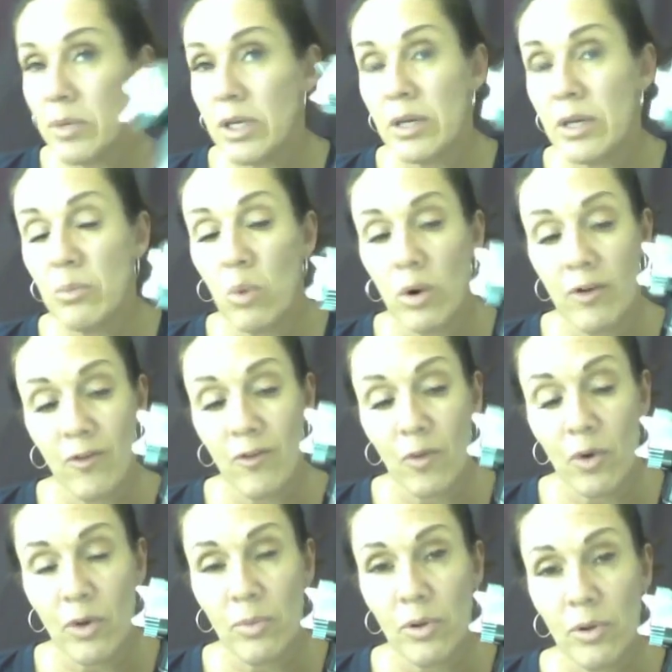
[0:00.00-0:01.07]
be more
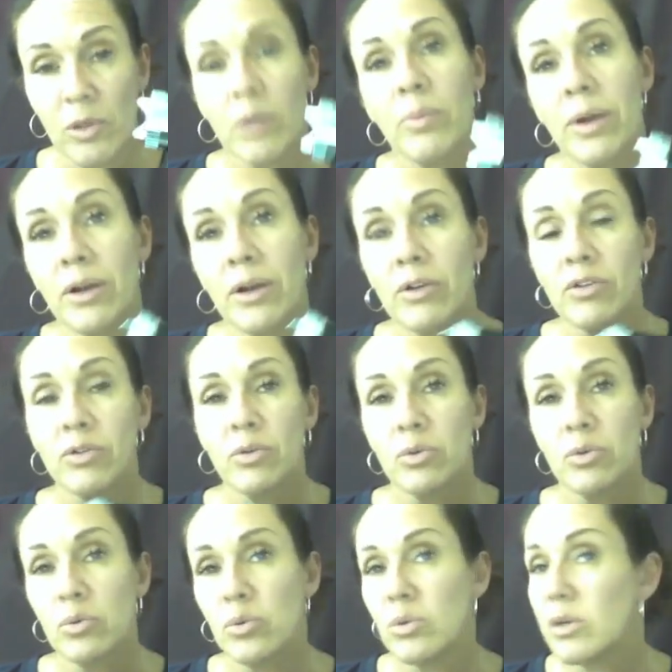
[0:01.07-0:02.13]
affordable compared
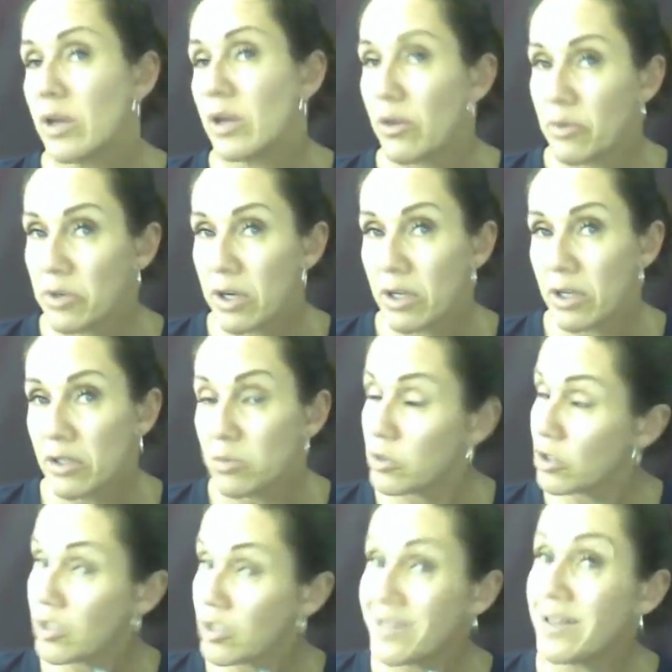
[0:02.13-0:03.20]
to their other guns,
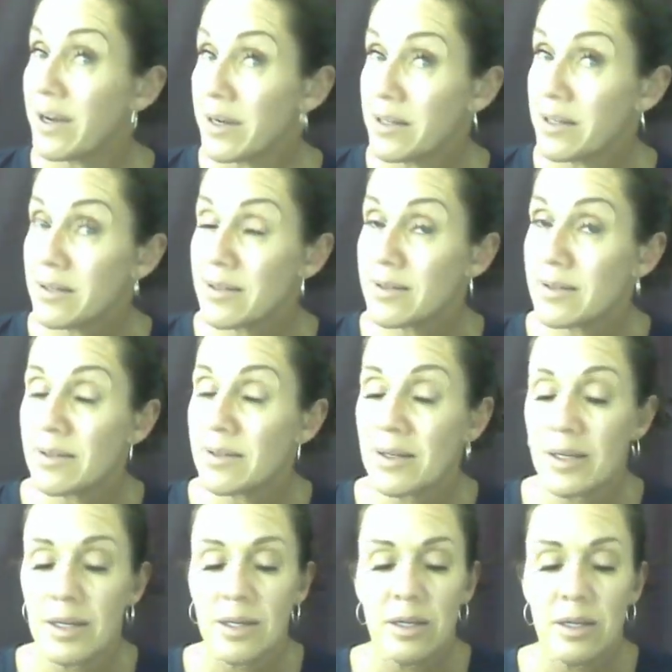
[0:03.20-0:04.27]
which is nice.
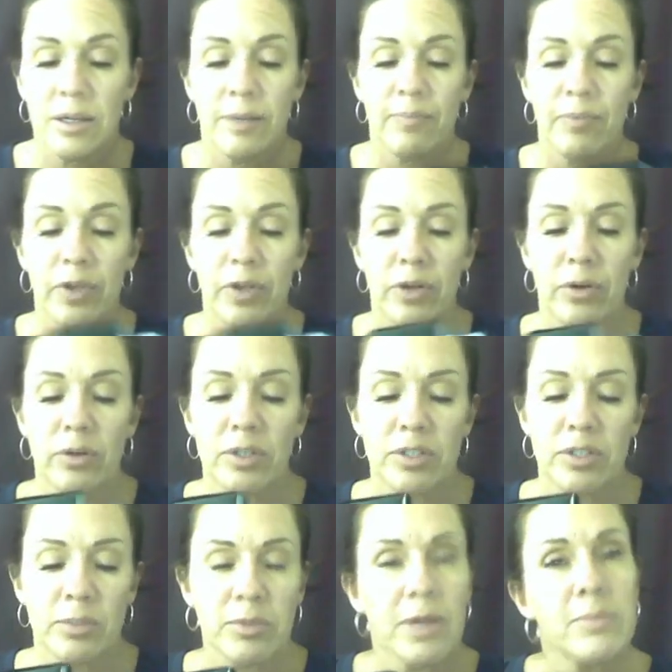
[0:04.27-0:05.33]
You know,
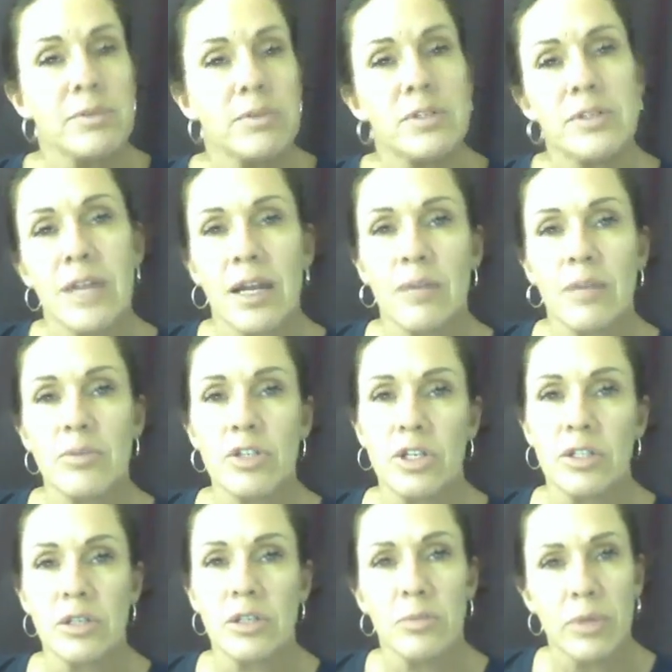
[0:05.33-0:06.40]
because sometimes tanning
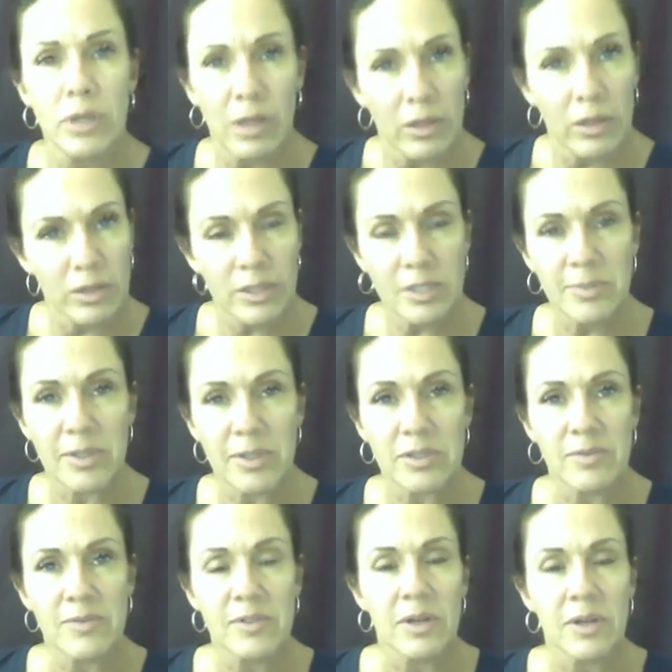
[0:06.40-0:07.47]
machines can be on the
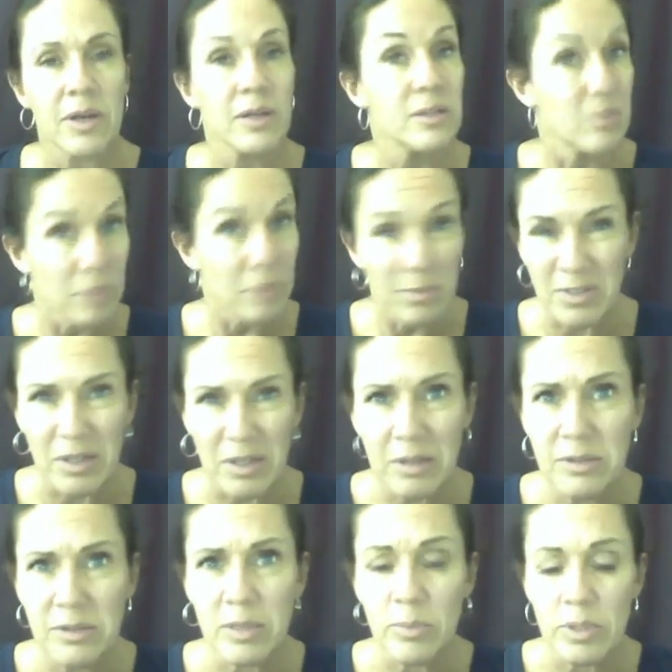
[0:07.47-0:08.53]
expensive side. Sometimes
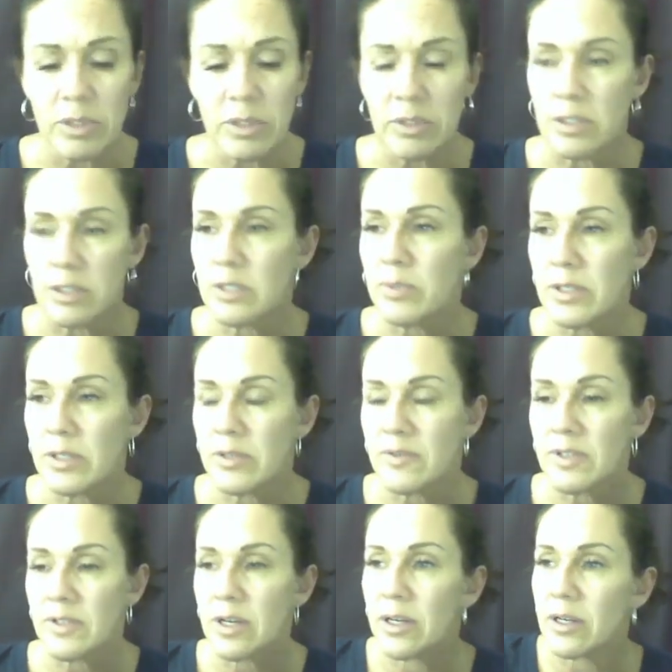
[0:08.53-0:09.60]
guns can be on the expensive
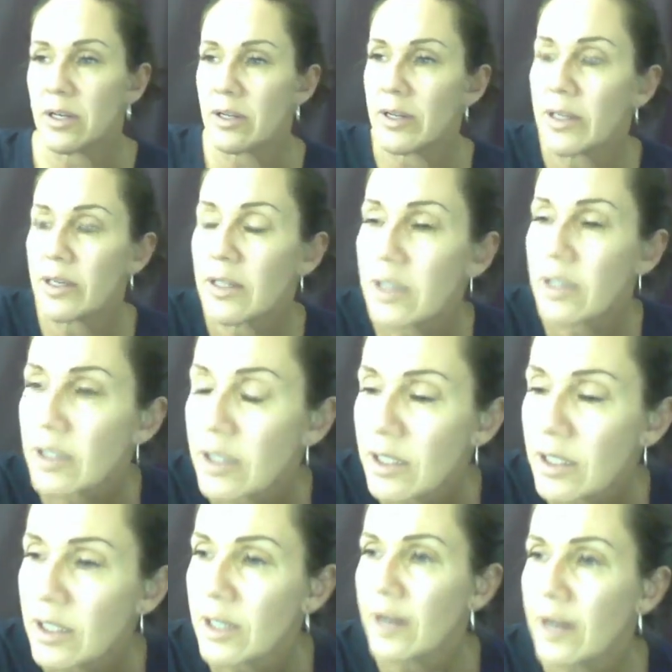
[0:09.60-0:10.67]
side. Like,
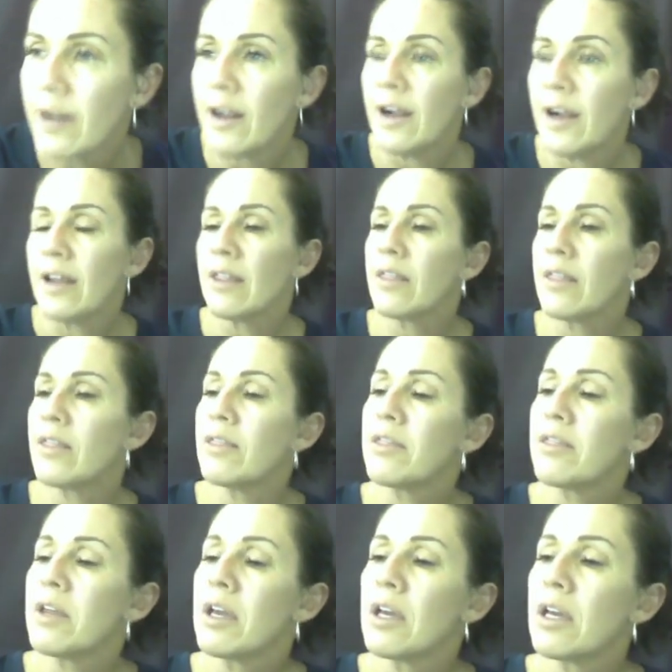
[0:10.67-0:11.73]
I
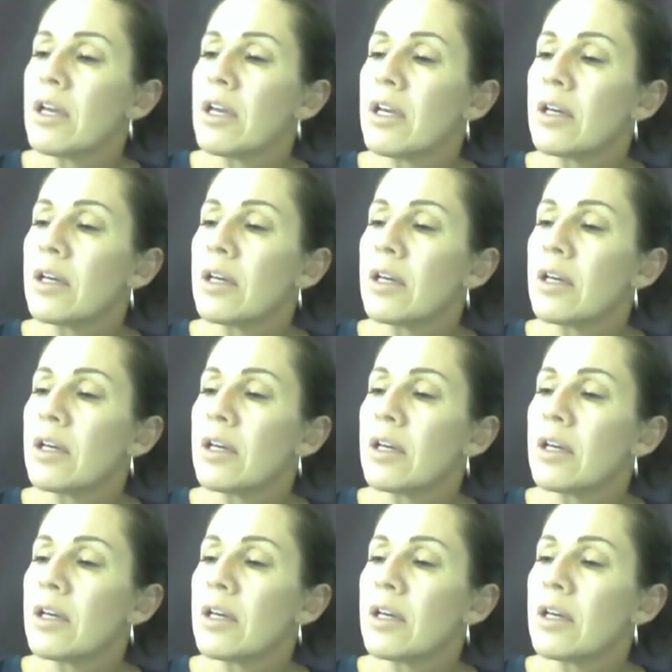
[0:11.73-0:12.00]
think